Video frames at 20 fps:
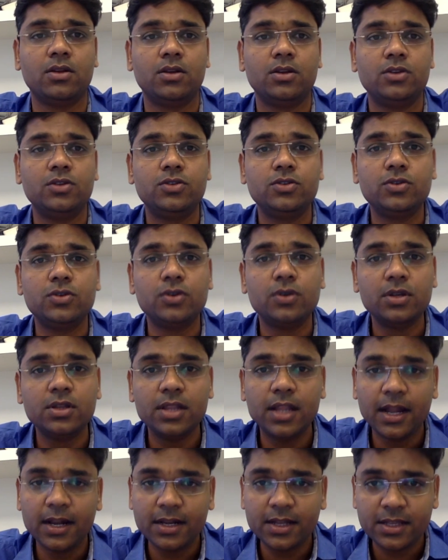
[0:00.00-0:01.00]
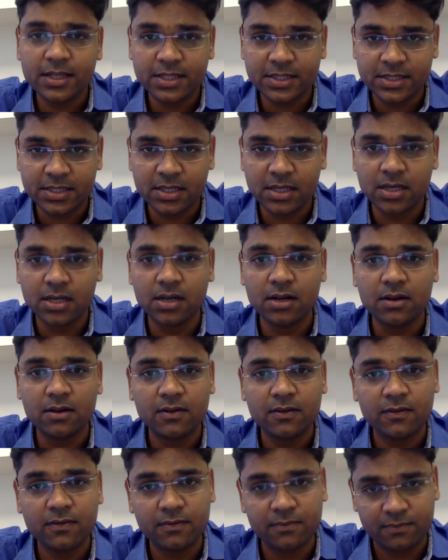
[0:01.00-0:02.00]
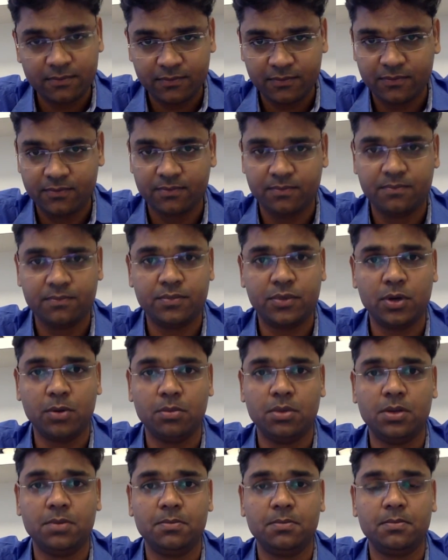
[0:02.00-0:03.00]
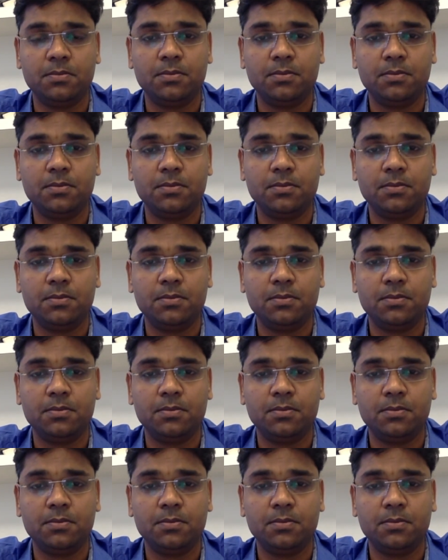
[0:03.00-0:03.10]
So that is her problem.